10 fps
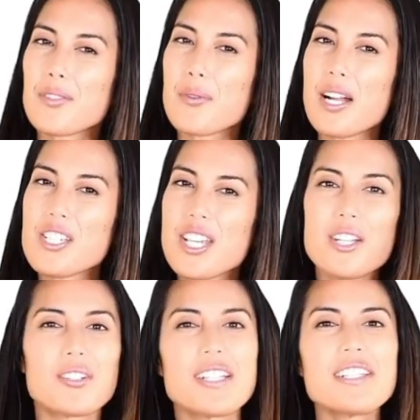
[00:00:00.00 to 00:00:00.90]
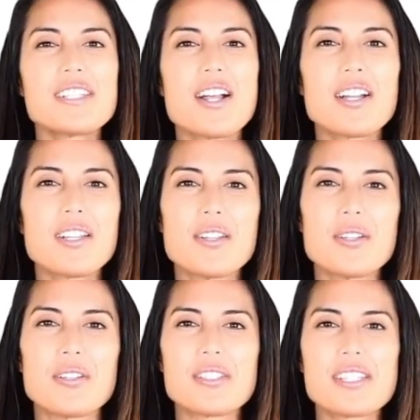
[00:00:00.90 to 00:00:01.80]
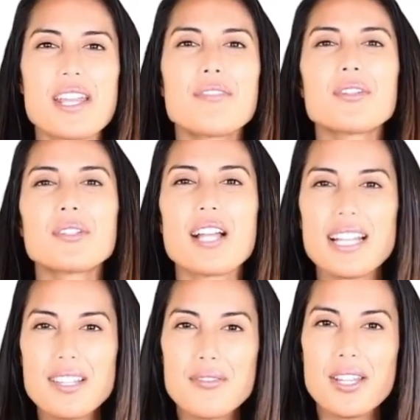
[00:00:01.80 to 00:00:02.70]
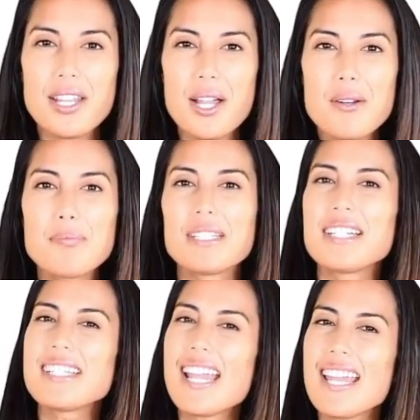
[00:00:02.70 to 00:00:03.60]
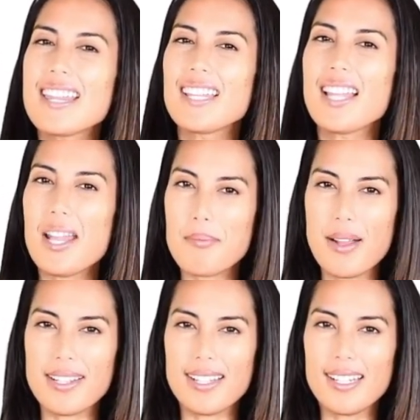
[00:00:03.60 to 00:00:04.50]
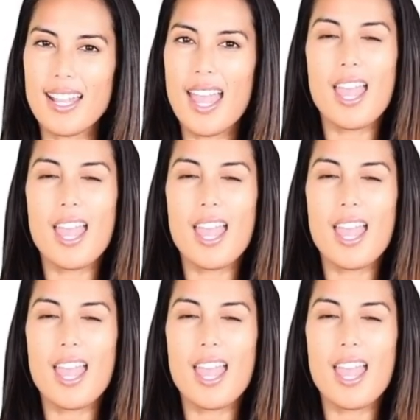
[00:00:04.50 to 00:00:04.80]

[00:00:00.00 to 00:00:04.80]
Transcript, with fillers: for watching Green Stock News. If you like the video, please hit the like button.